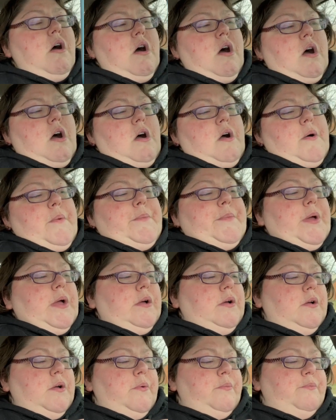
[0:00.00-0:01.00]
Um,
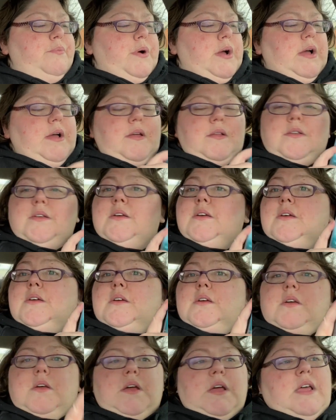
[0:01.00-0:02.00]
but
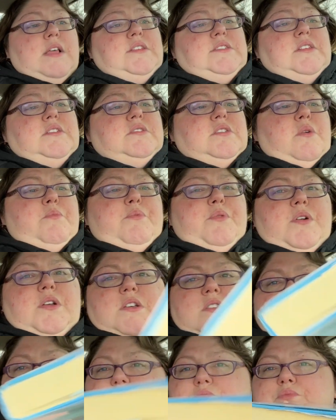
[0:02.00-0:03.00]
this is a
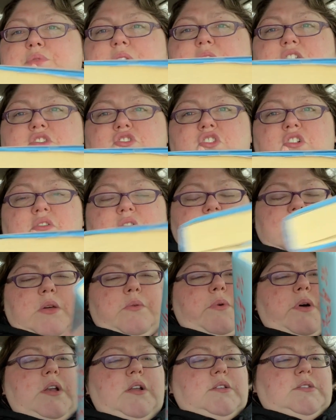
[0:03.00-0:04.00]
pretty, pretty chunky one.